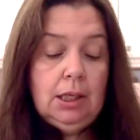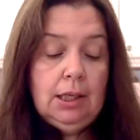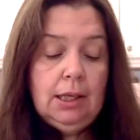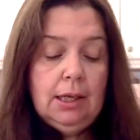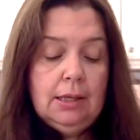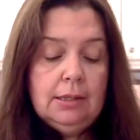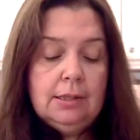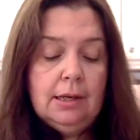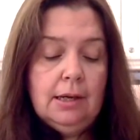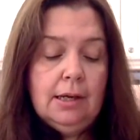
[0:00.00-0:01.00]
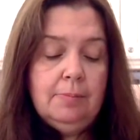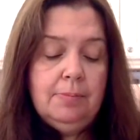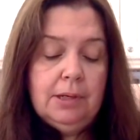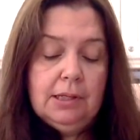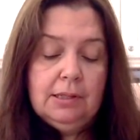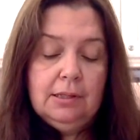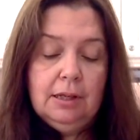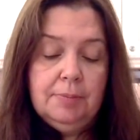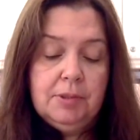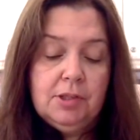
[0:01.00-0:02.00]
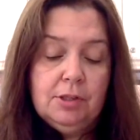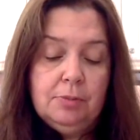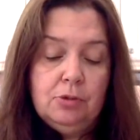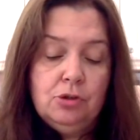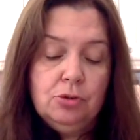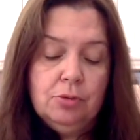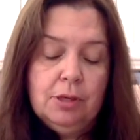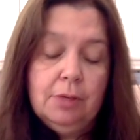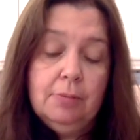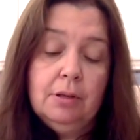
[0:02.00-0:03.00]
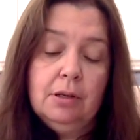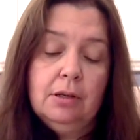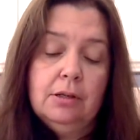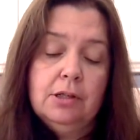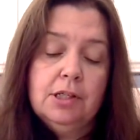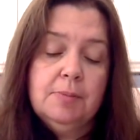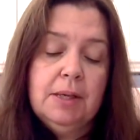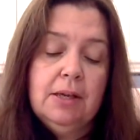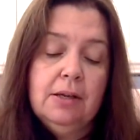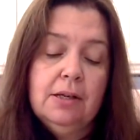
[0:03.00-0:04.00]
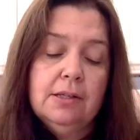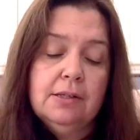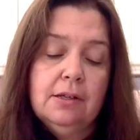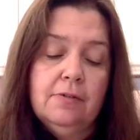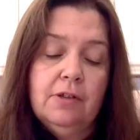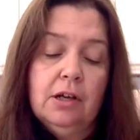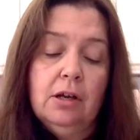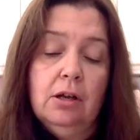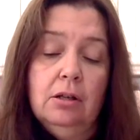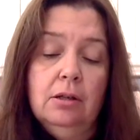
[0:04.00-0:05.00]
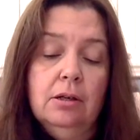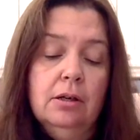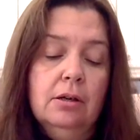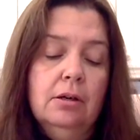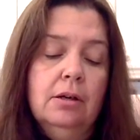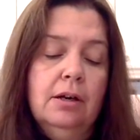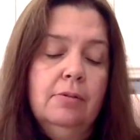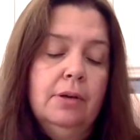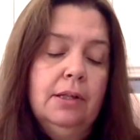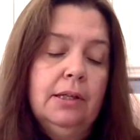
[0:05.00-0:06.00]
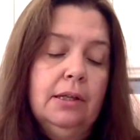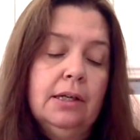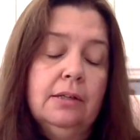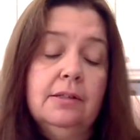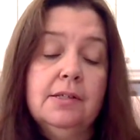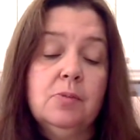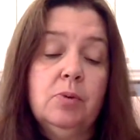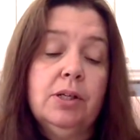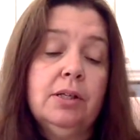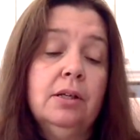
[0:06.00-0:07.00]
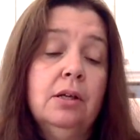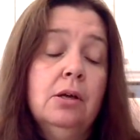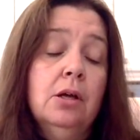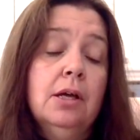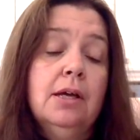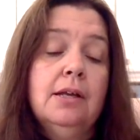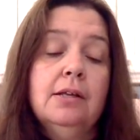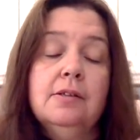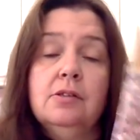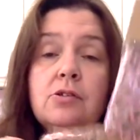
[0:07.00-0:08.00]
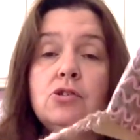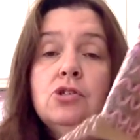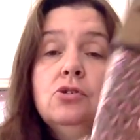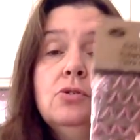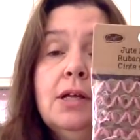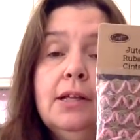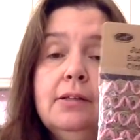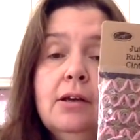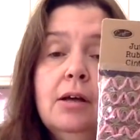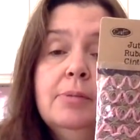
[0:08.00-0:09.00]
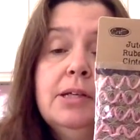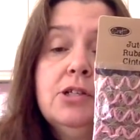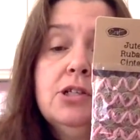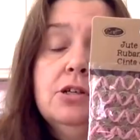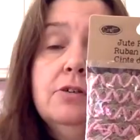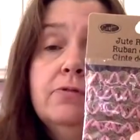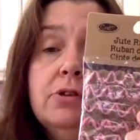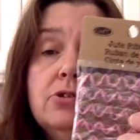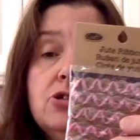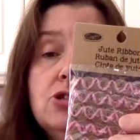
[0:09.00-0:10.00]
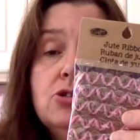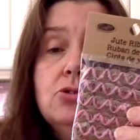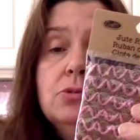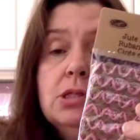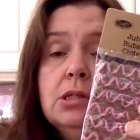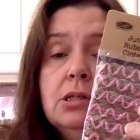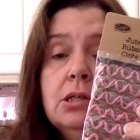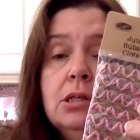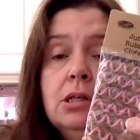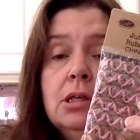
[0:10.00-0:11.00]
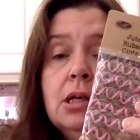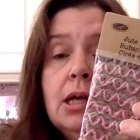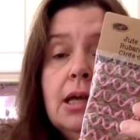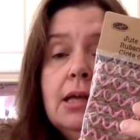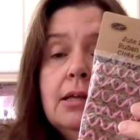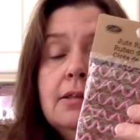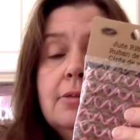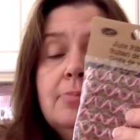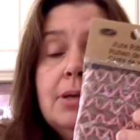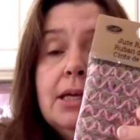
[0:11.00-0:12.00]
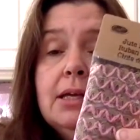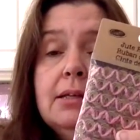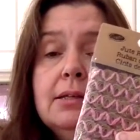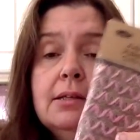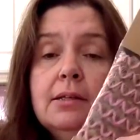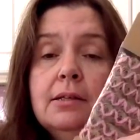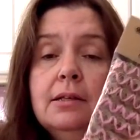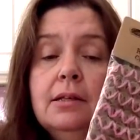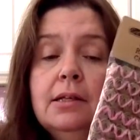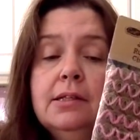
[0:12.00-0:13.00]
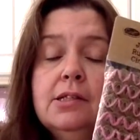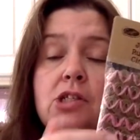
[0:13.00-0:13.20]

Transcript: And I picked up some trim just because of the color. I really like this one. I like the combination of the jute and the pink. I like this